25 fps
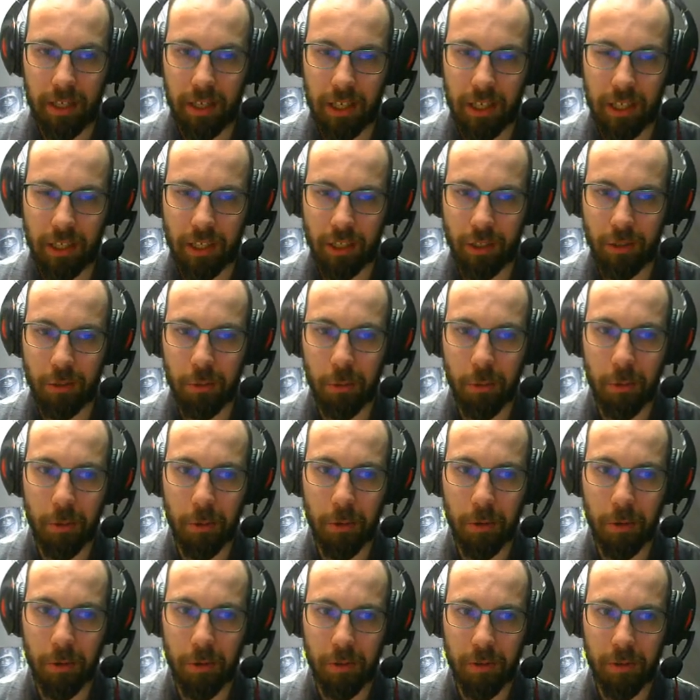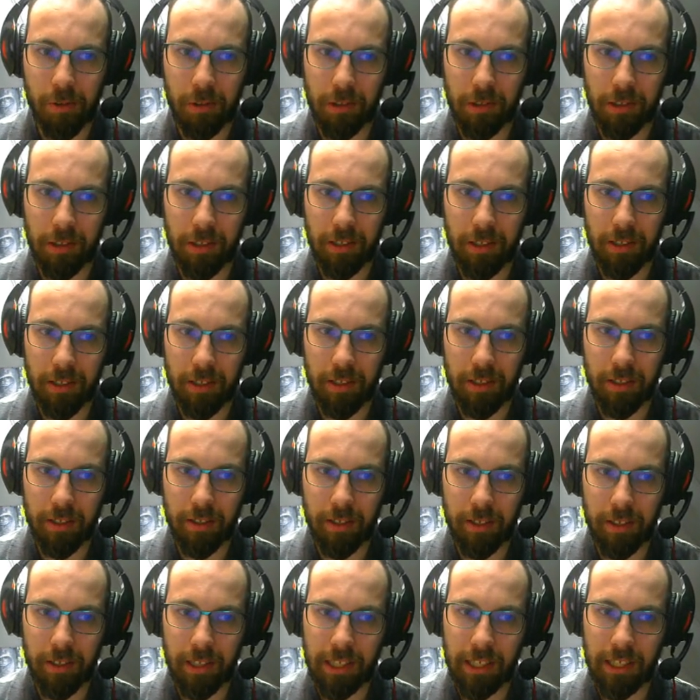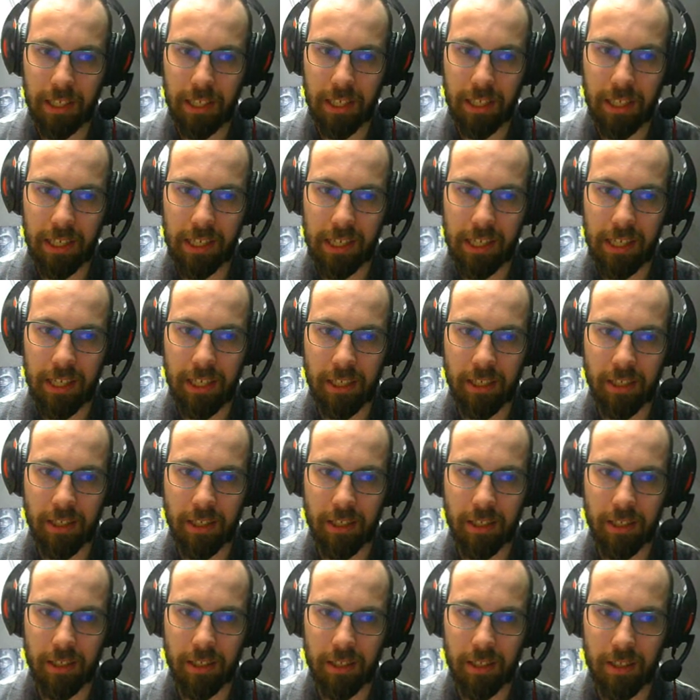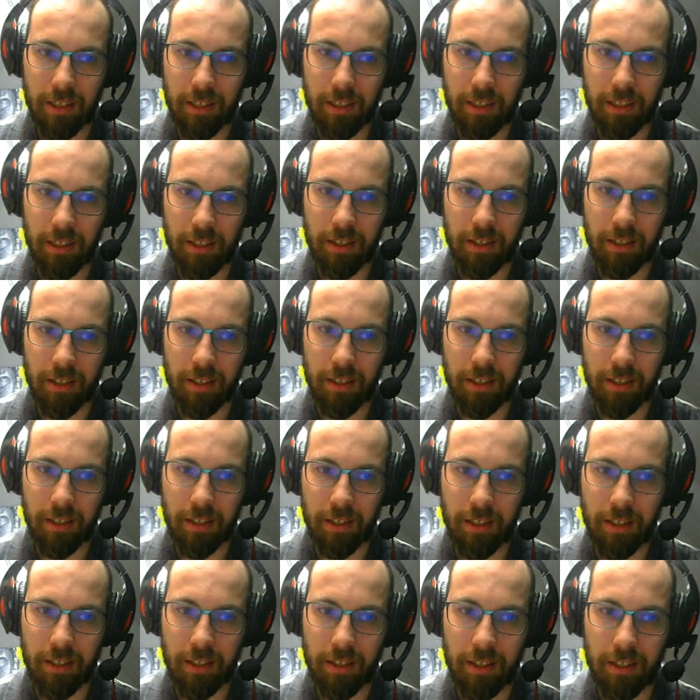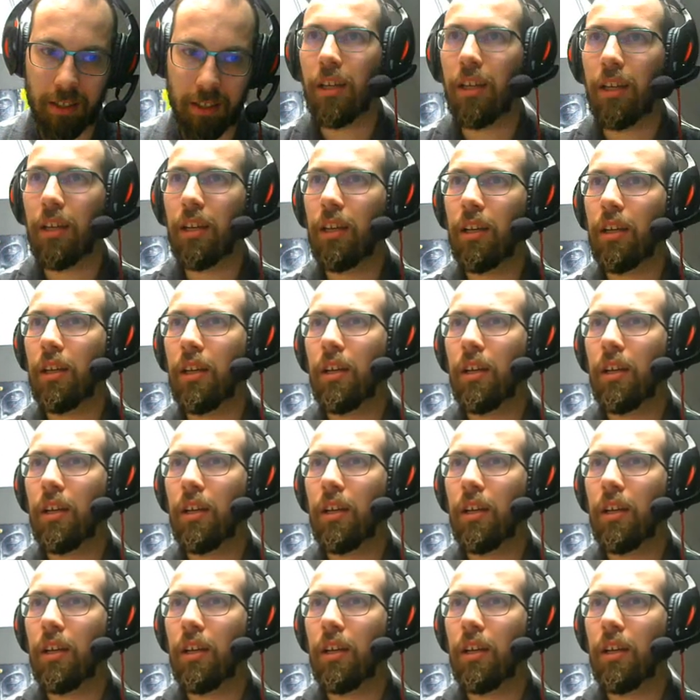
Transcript: because Torkoal is the,